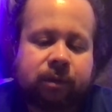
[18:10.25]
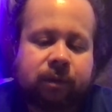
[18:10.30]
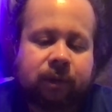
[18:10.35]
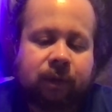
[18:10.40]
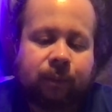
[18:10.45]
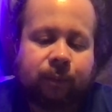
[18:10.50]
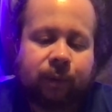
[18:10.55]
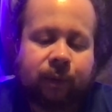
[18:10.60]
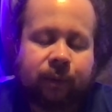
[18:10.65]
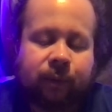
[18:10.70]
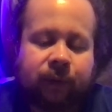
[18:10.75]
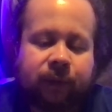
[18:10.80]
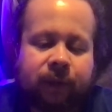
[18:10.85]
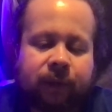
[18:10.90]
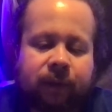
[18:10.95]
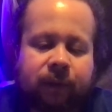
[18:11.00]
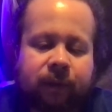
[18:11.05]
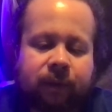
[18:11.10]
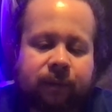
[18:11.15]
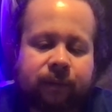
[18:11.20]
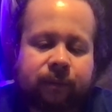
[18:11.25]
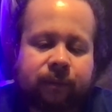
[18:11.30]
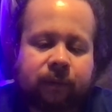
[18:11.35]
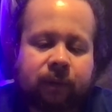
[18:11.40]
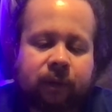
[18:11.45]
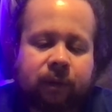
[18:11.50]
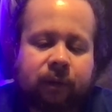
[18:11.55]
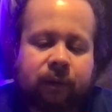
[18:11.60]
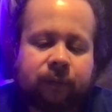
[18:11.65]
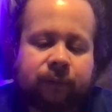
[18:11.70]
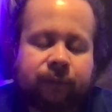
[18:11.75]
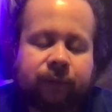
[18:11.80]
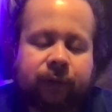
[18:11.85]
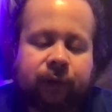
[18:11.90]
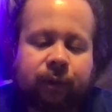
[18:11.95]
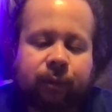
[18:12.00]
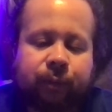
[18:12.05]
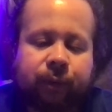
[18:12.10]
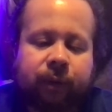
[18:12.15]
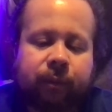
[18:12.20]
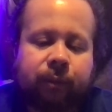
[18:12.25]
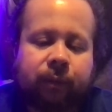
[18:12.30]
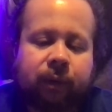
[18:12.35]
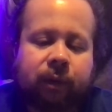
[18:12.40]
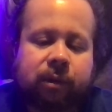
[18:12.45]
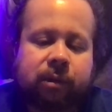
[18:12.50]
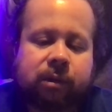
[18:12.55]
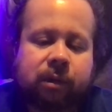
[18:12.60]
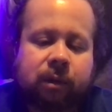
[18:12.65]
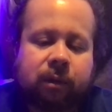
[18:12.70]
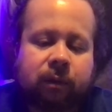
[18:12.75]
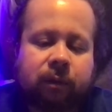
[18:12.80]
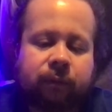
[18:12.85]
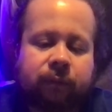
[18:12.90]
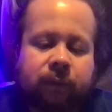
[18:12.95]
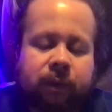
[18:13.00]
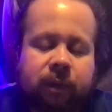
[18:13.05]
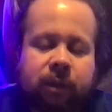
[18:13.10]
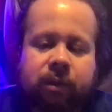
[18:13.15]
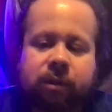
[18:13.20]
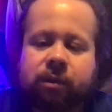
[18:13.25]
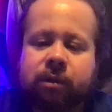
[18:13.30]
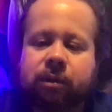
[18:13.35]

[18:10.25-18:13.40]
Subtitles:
And I'm already getting fingerprint marks all over this.